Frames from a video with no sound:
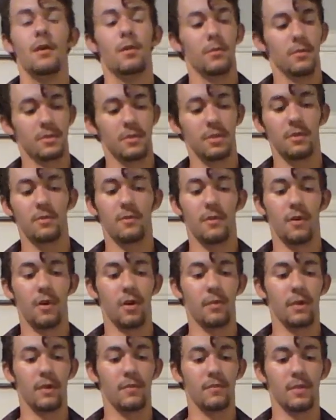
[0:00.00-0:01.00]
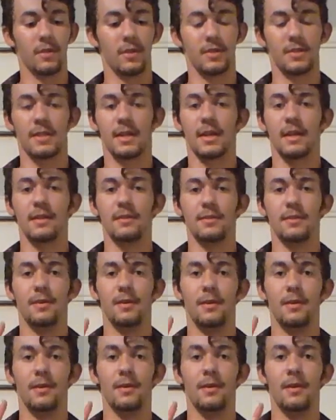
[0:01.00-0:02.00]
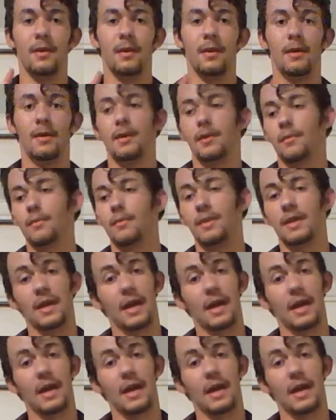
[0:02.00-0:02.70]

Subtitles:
So far we have looked at the